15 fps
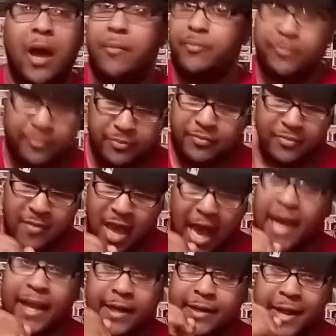I
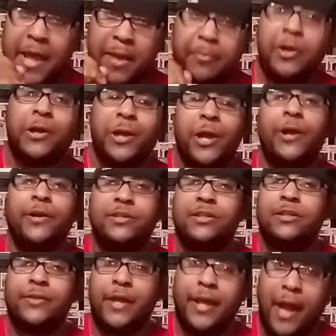can damn near
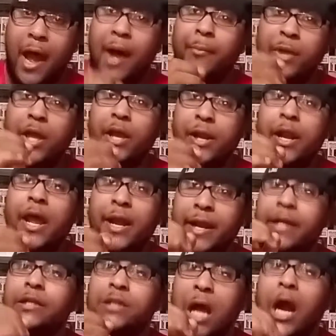guarantee that I'm getting
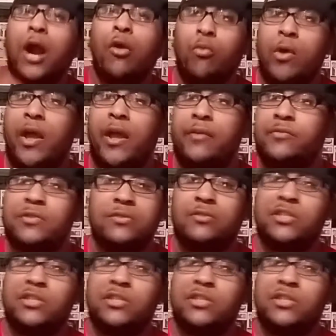that entire wave.